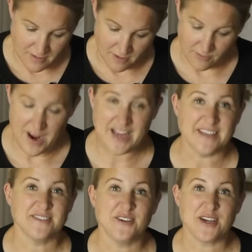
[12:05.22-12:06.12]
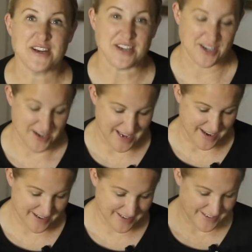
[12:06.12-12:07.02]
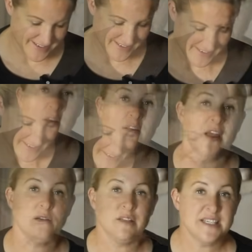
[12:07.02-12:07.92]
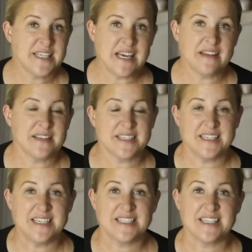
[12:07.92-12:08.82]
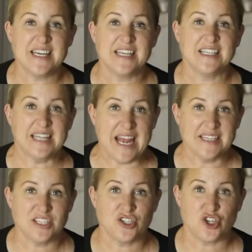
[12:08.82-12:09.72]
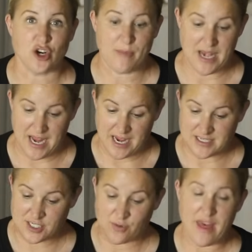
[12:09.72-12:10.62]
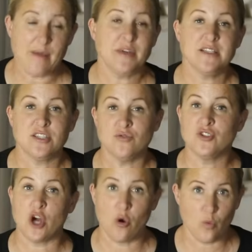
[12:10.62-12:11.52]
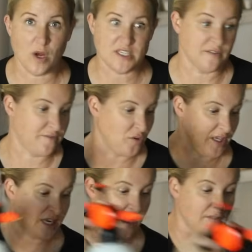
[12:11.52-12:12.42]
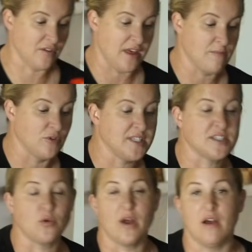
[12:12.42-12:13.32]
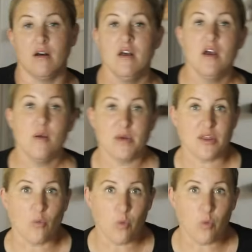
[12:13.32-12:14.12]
All right, looking good. Now, lisiantha seeds need light to germinate, so that means you don't want to fully cover them with soil. But the